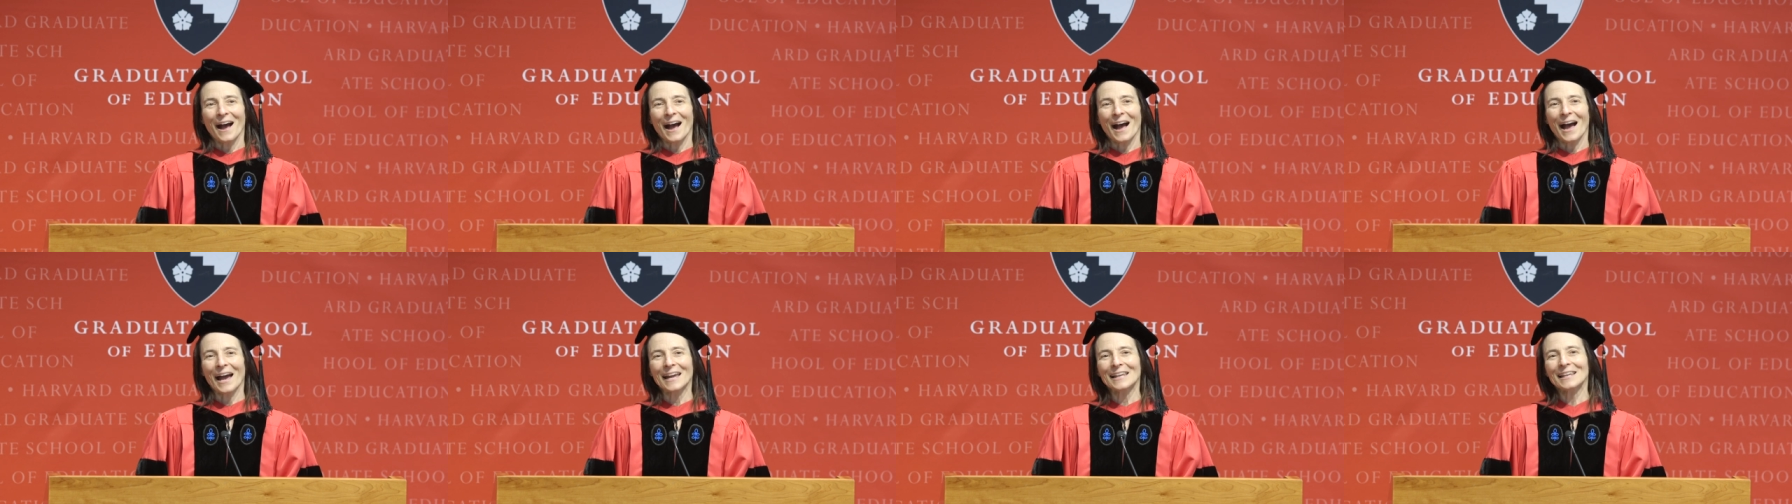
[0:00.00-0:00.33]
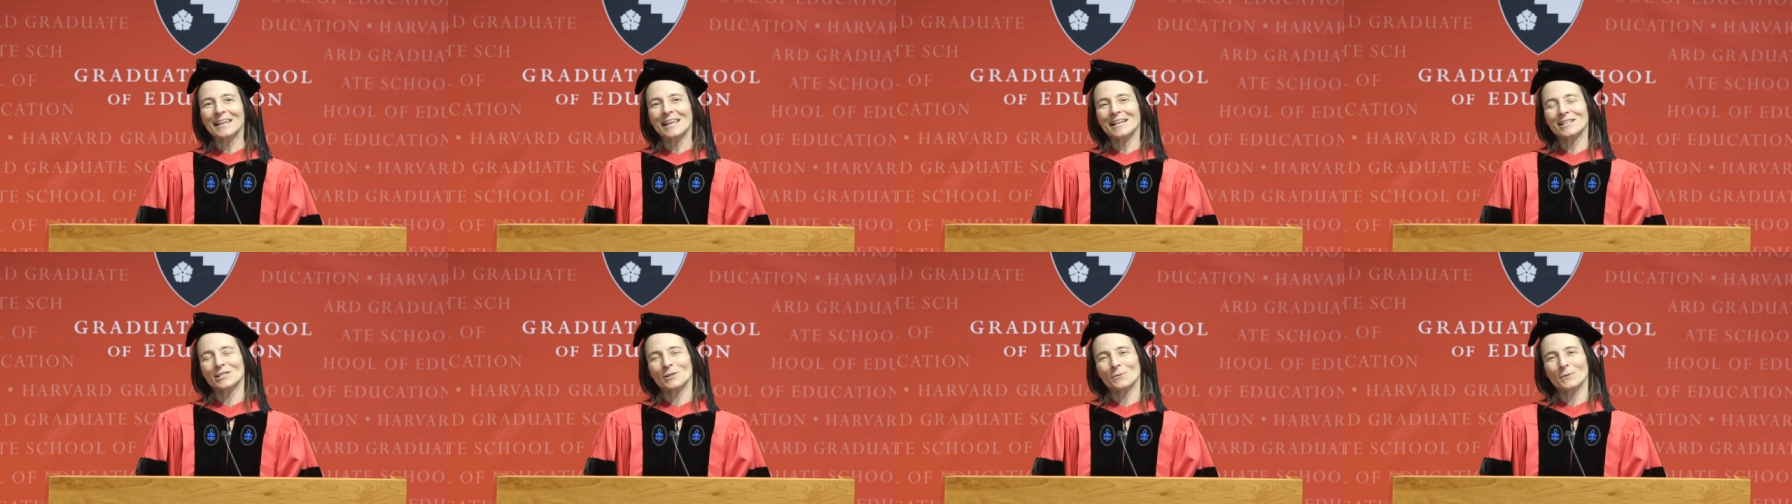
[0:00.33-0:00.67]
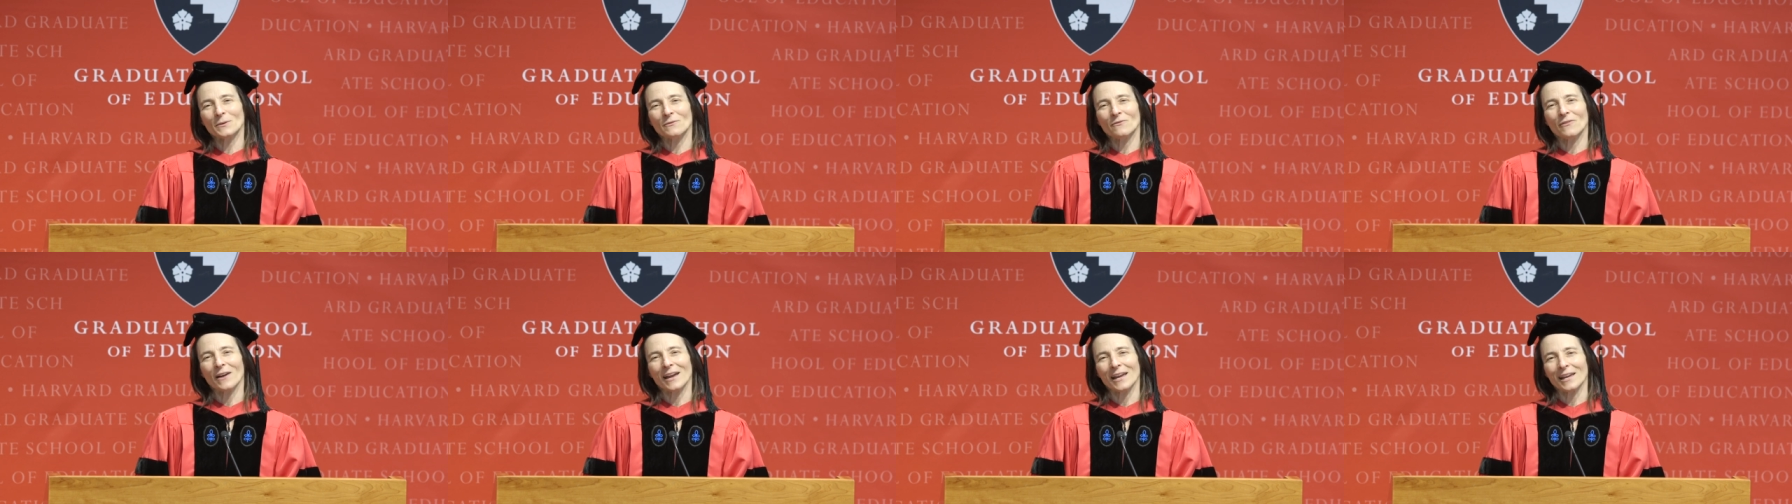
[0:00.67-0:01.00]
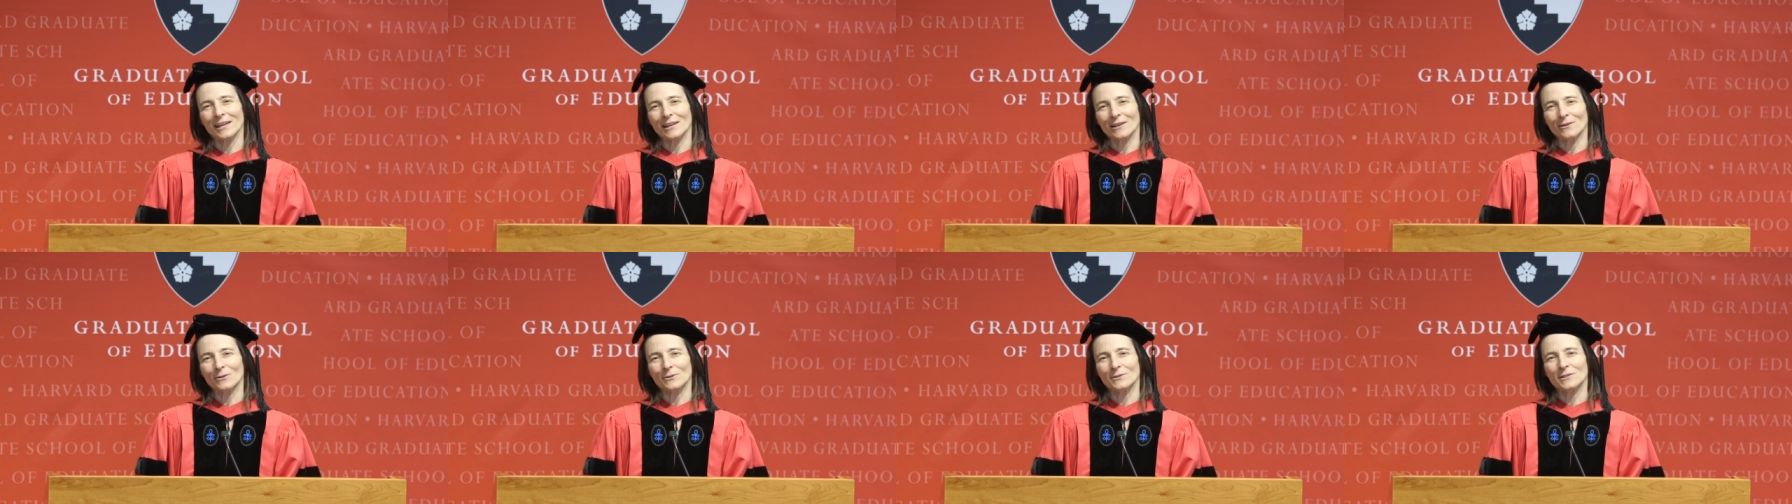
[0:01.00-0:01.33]
I'd like to
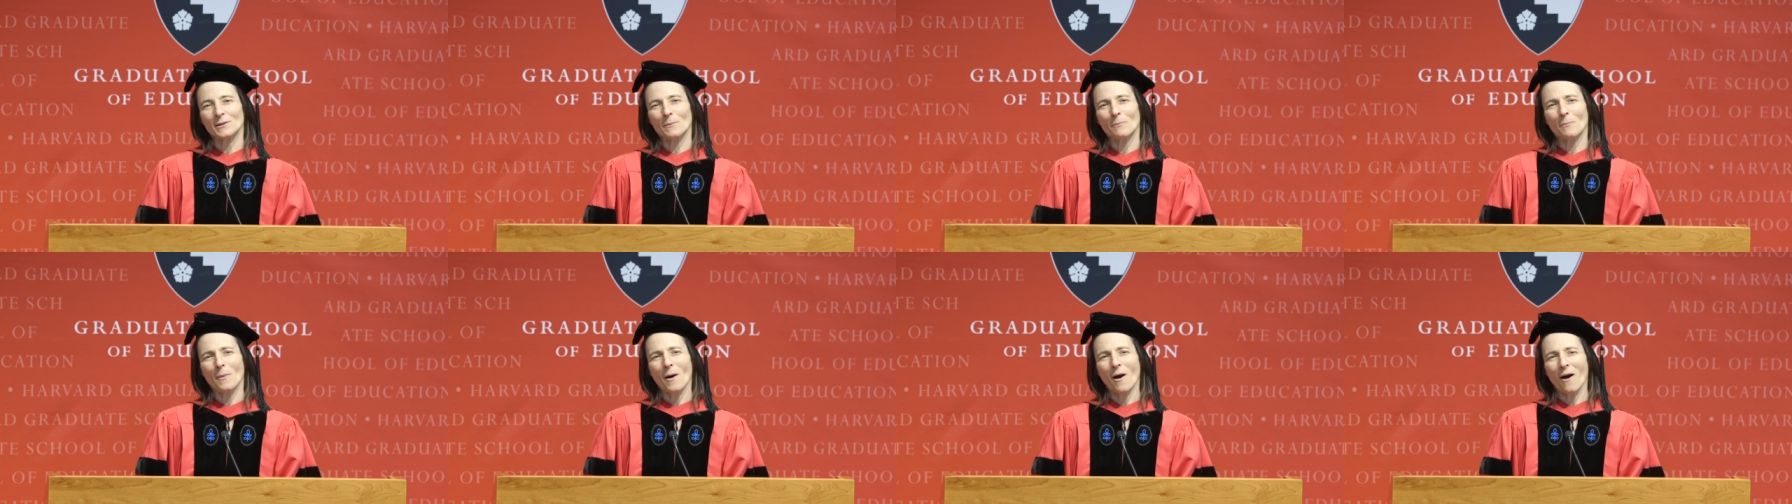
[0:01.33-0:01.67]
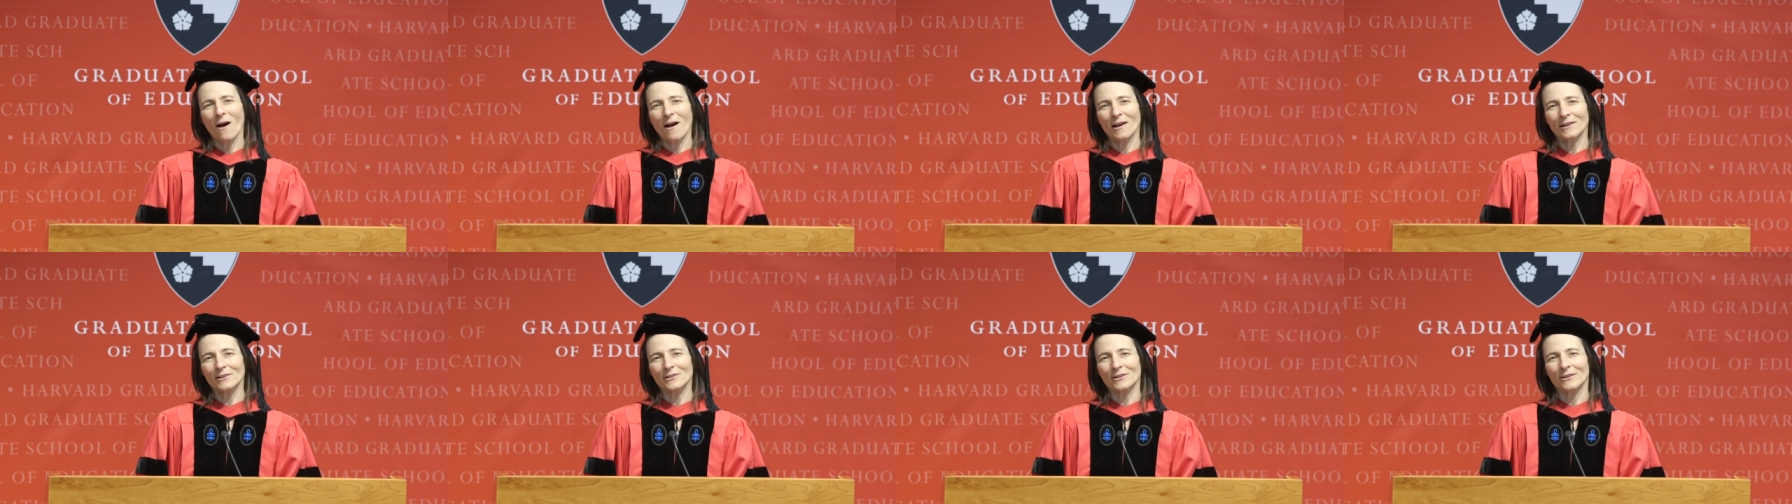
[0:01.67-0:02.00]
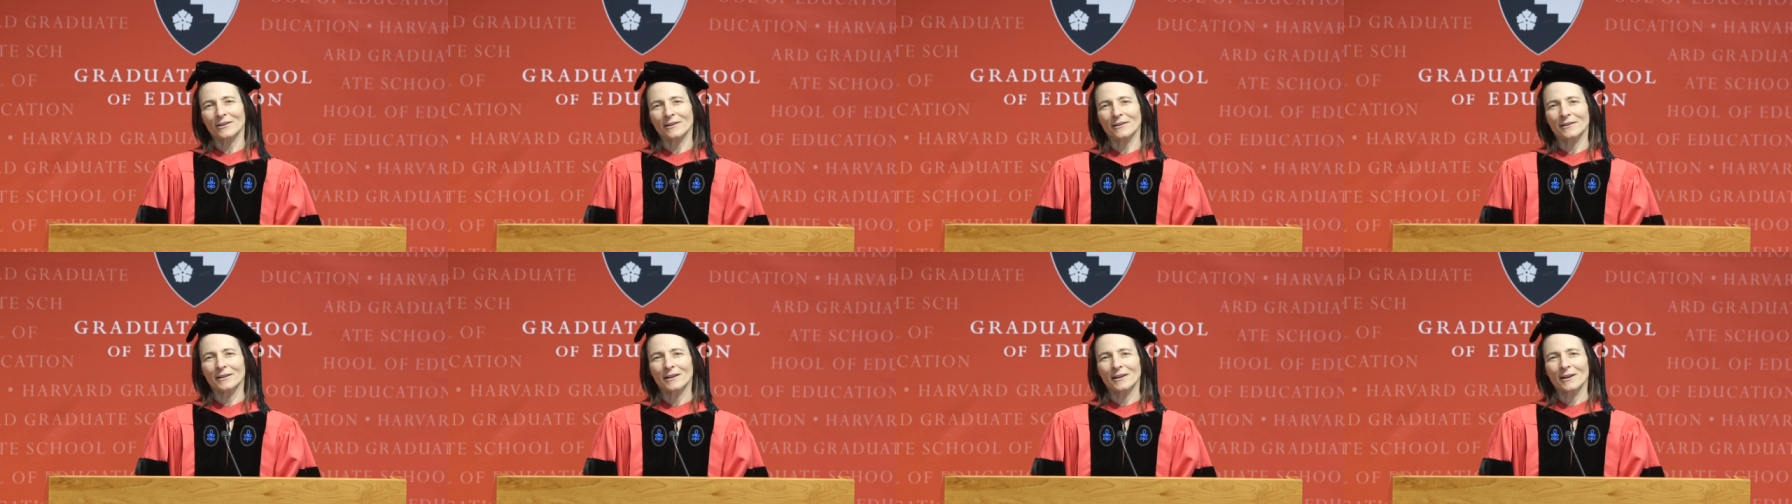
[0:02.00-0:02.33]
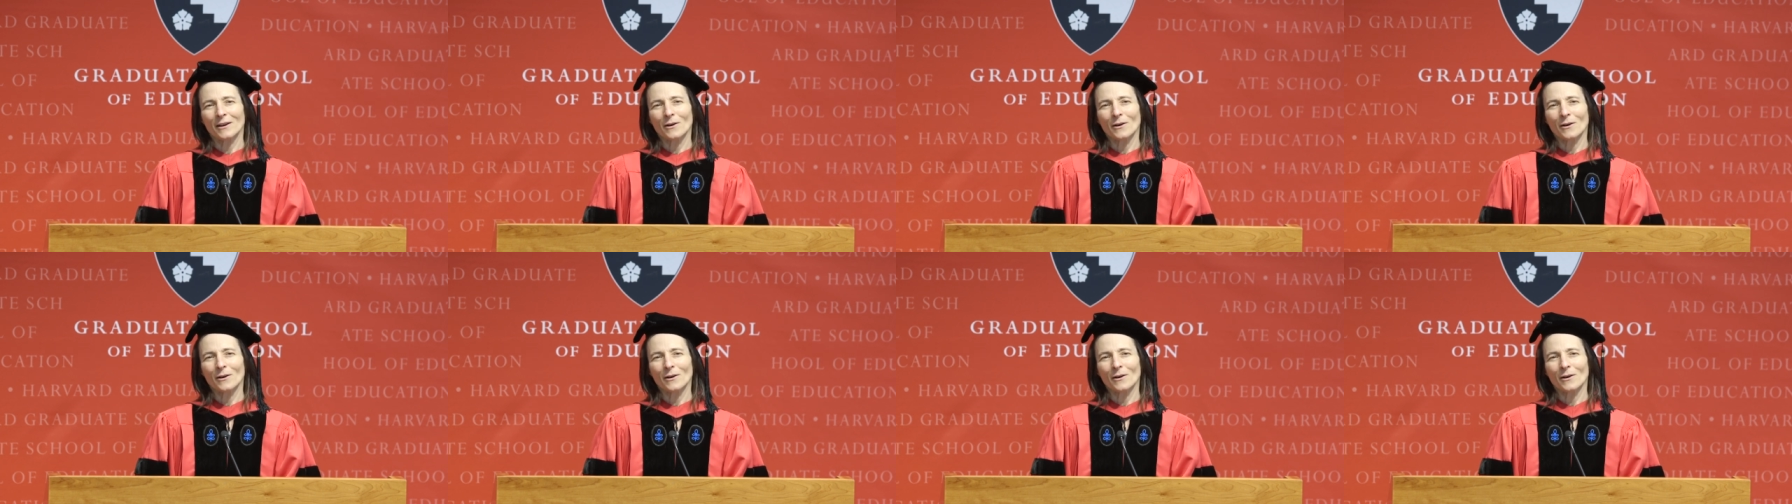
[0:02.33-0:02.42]
invite you to ponder,